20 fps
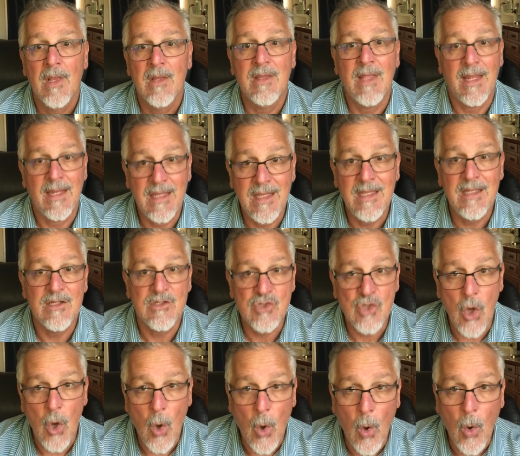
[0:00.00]
that he is
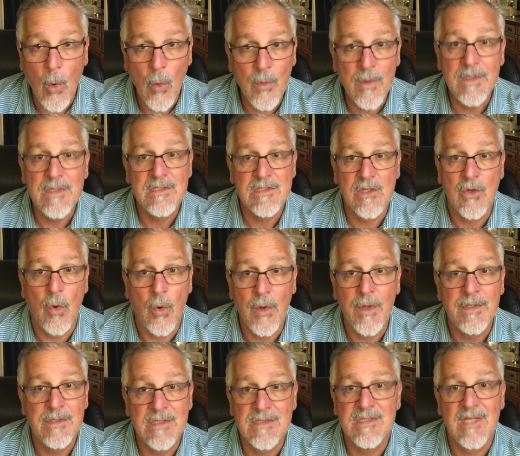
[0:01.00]
always
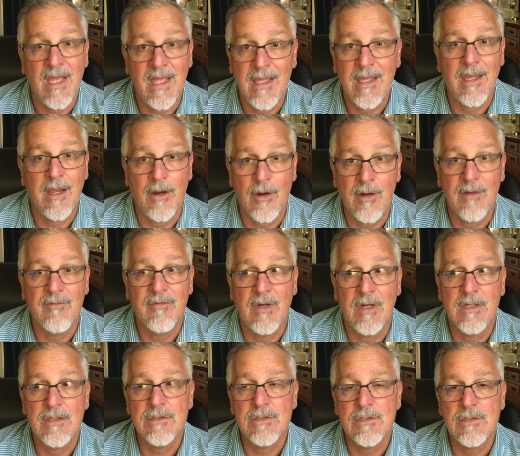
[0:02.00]
going to take care of
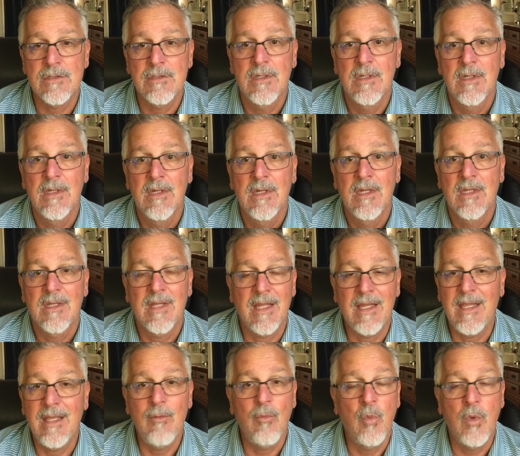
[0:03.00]
us, that
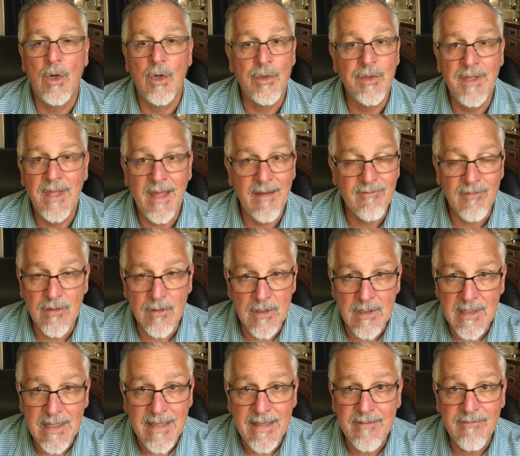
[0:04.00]
he will never
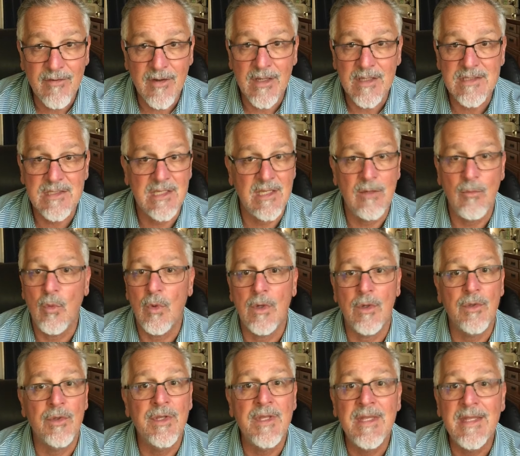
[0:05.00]
leave us, he
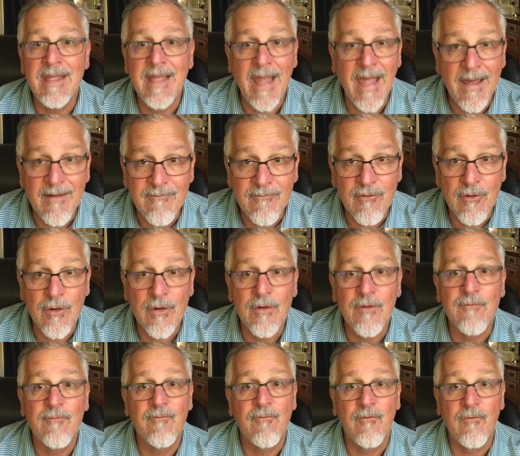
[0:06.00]
will
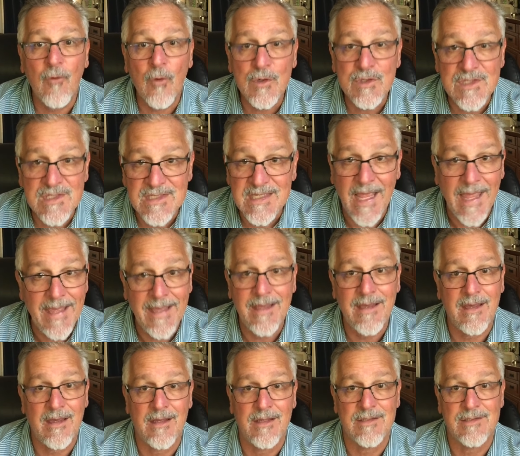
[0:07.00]
never
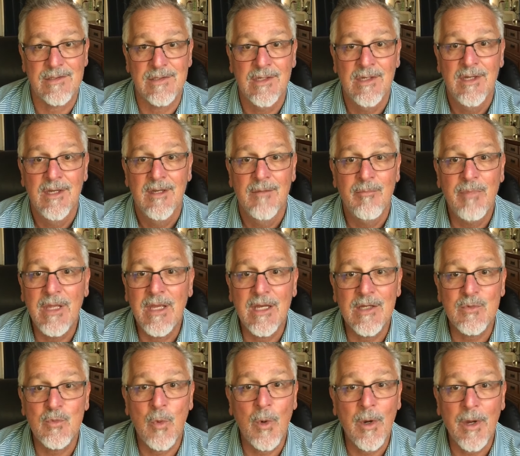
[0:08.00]
forsake us,
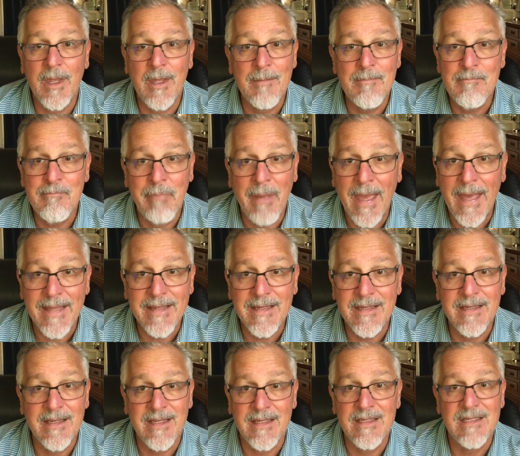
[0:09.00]
because we're
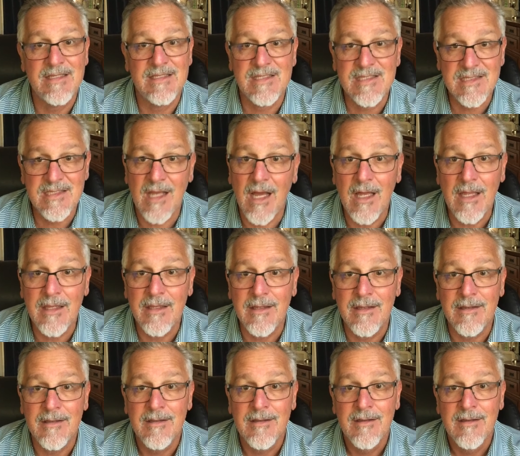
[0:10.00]
embedded in his
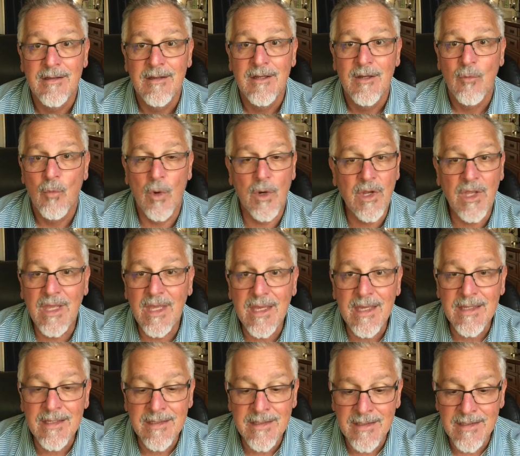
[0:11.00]
Son. We're
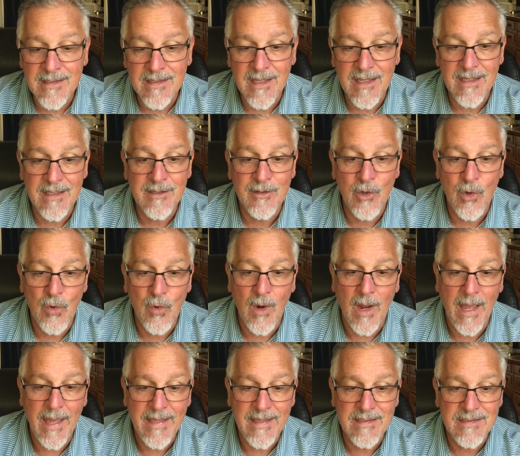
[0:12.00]
hidden in
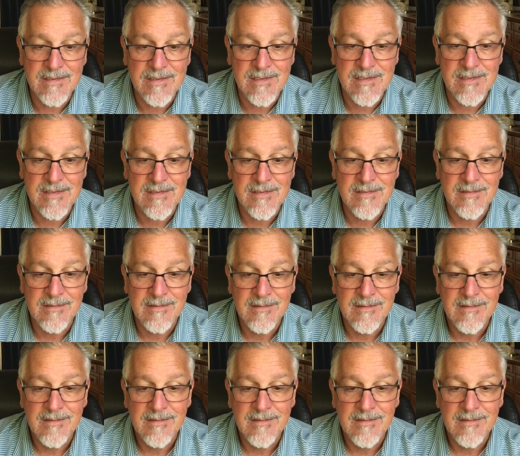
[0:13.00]
Christ.